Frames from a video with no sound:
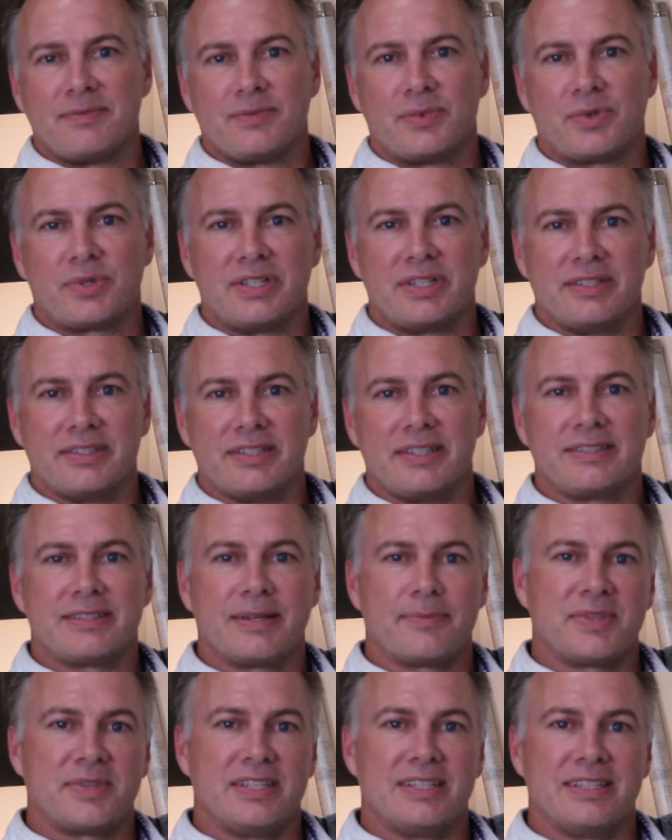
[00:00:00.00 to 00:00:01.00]

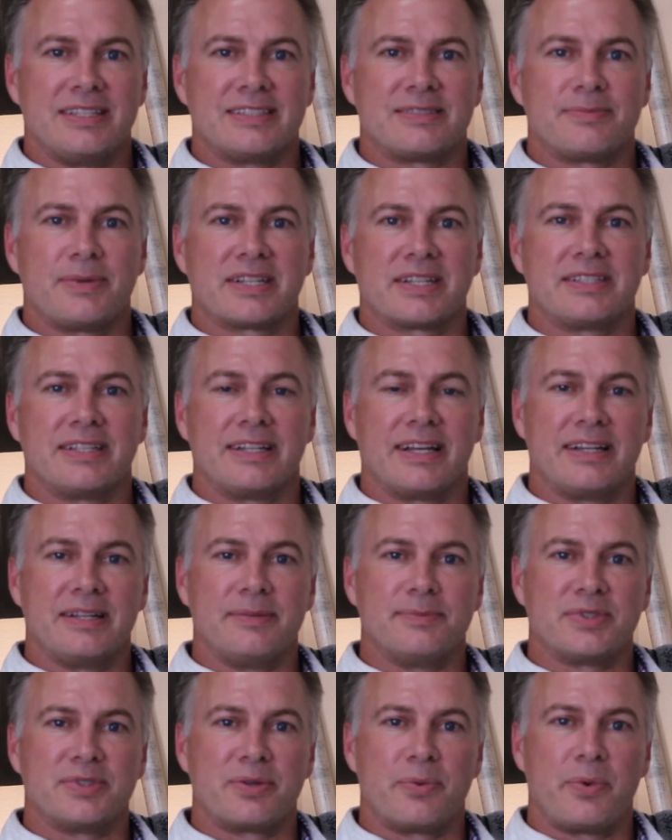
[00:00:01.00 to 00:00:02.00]
in inspection
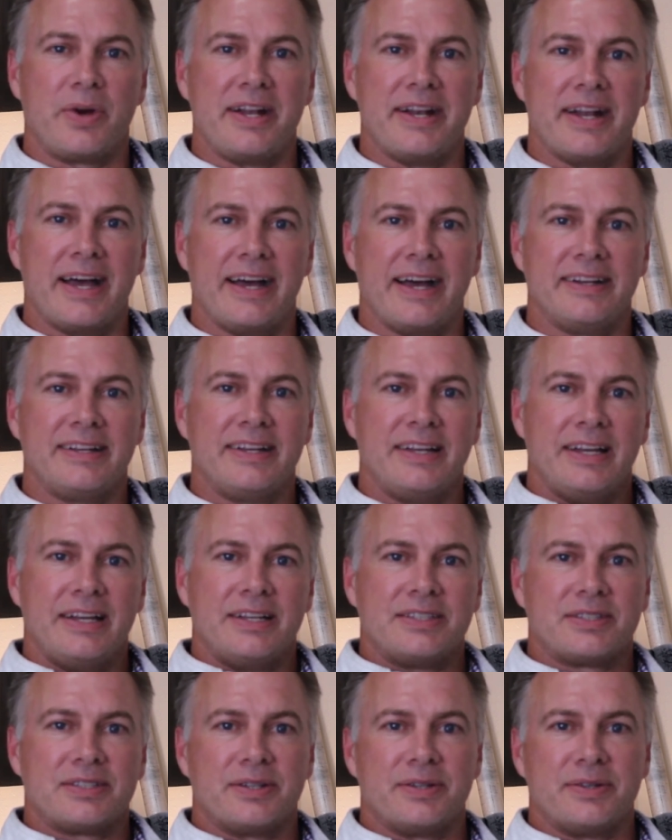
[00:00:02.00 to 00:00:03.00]
items or whatnot.
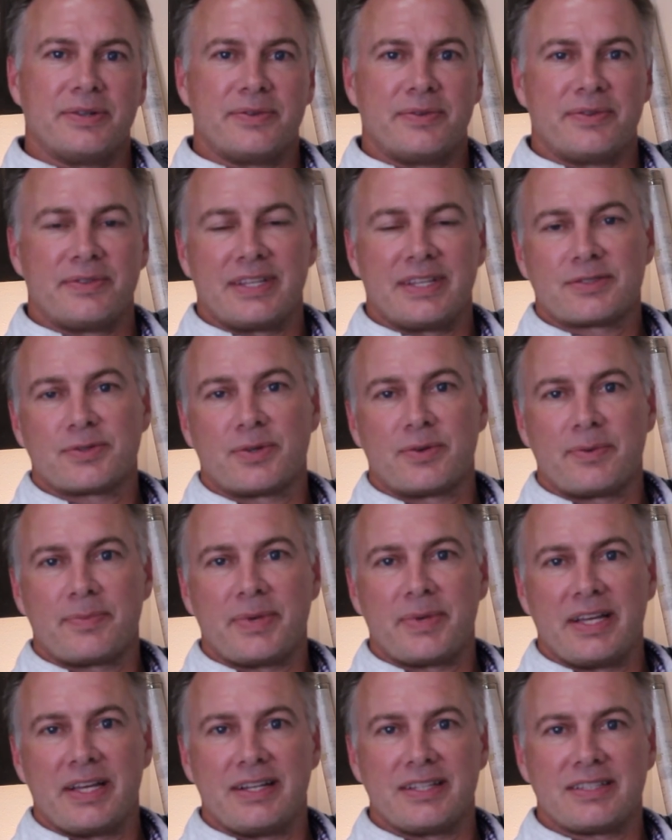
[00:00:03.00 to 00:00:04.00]
So that's what we're
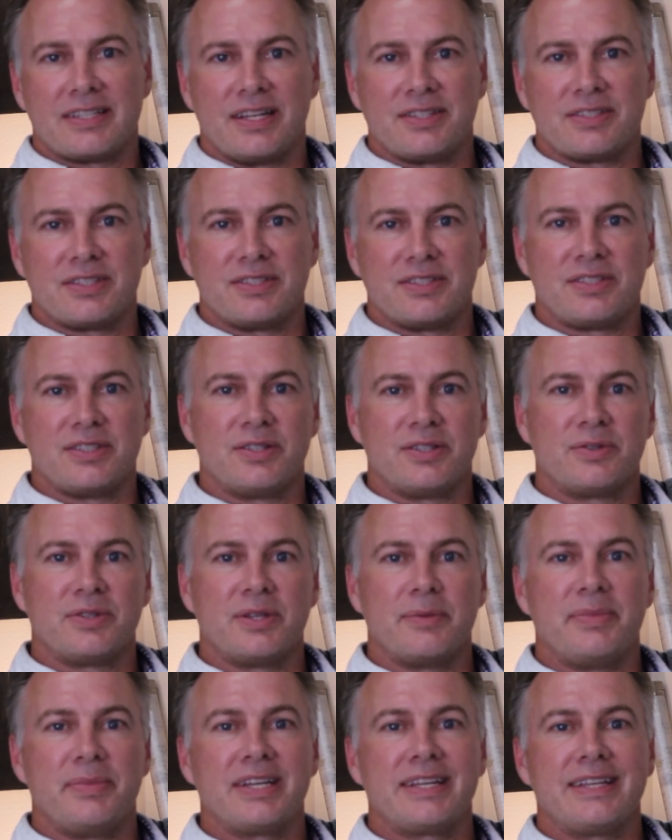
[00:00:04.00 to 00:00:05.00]
paying attention to. The
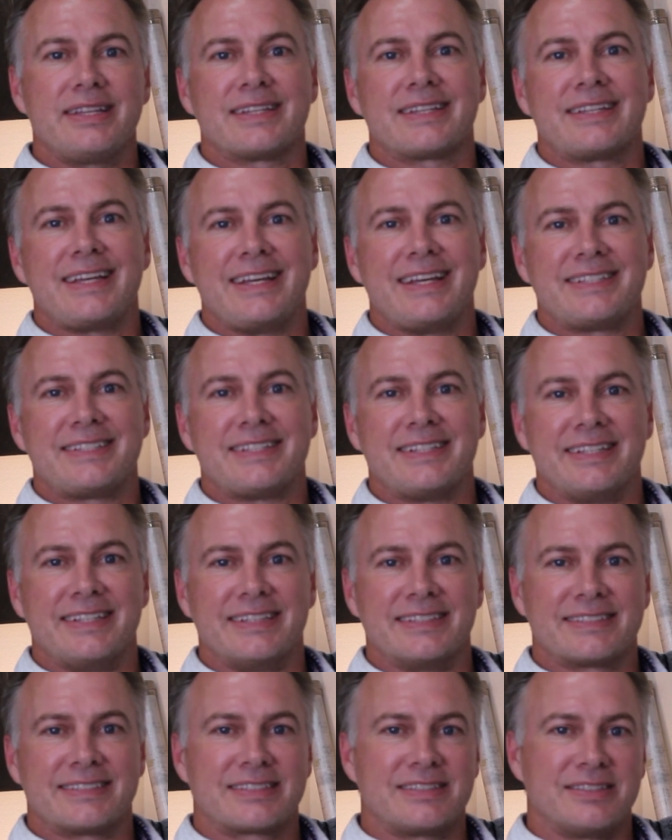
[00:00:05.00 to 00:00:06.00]
big indication
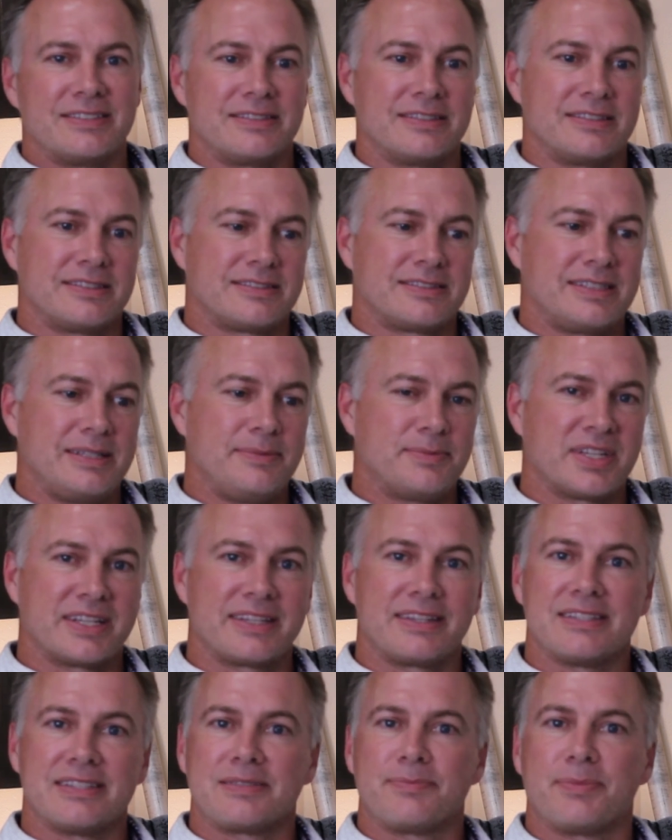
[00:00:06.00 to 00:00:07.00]
is, because it seems like
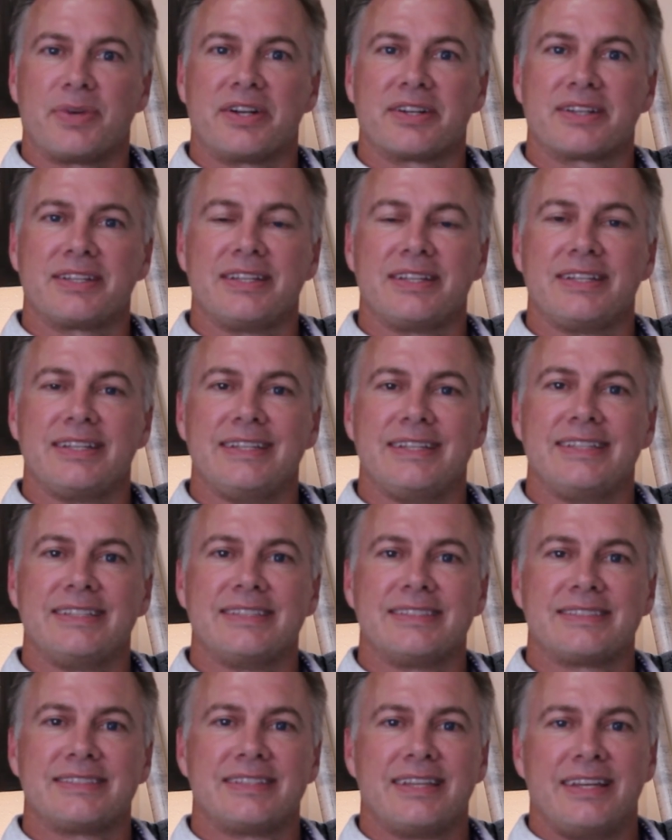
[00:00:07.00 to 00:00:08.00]
this market
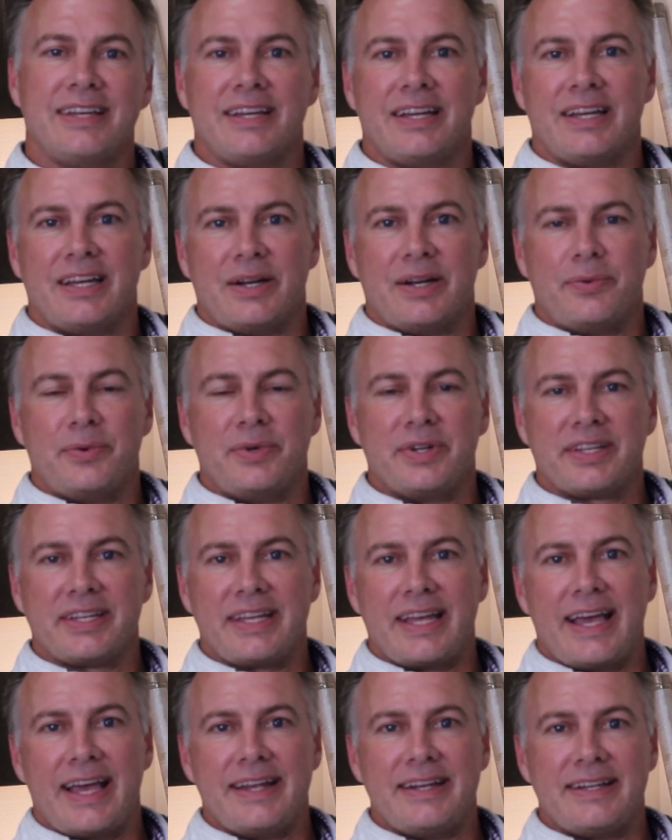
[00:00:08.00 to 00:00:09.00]
is really
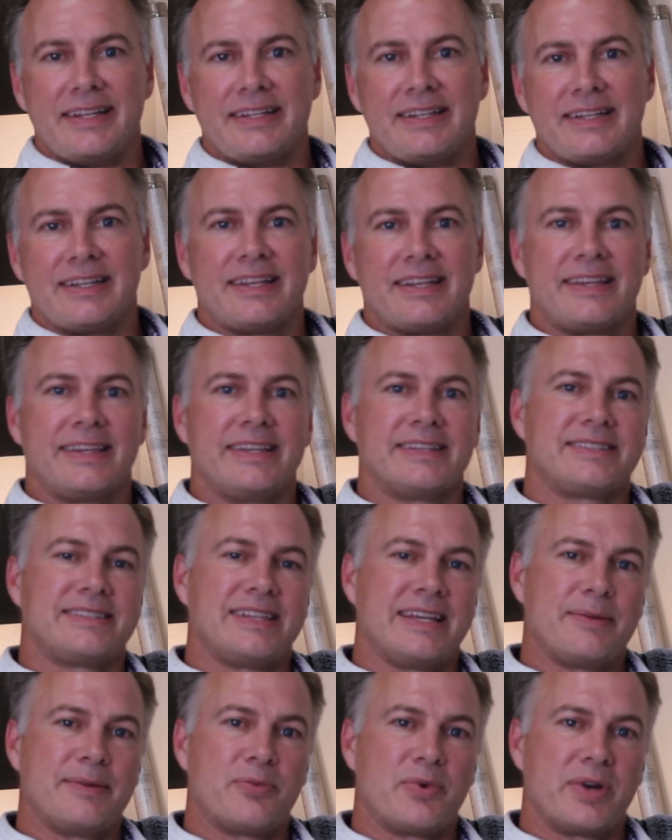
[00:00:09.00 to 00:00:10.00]
ending the
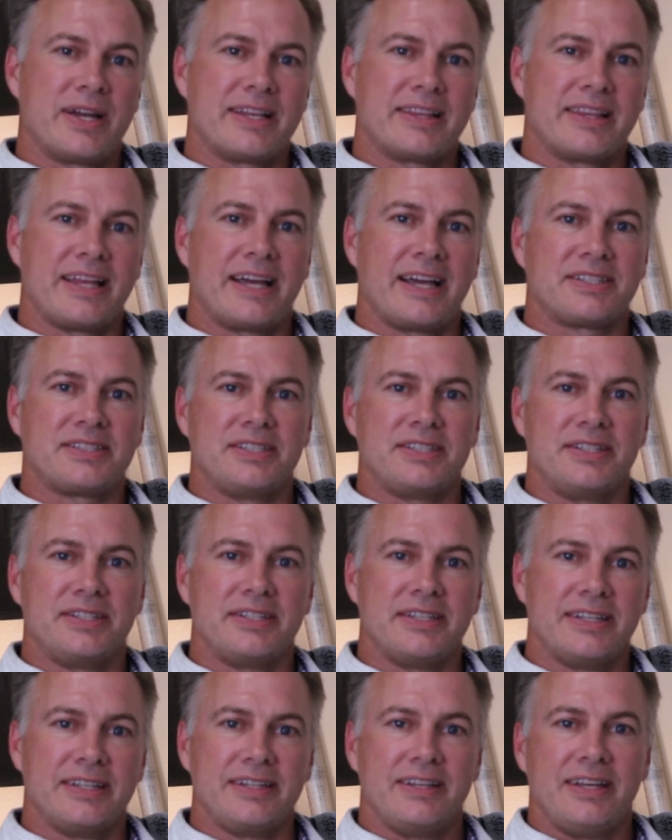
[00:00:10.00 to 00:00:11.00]
same way last year
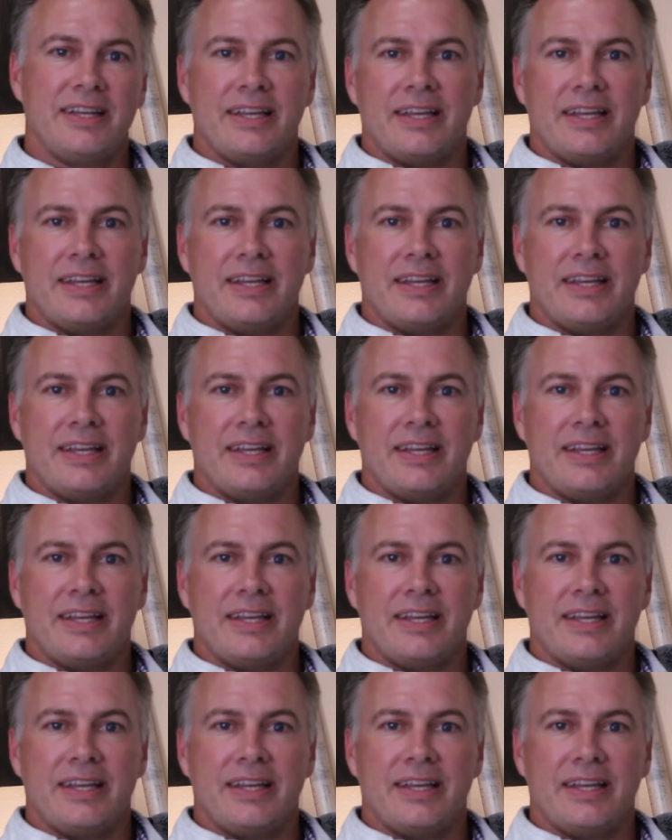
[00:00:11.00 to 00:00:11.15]
did,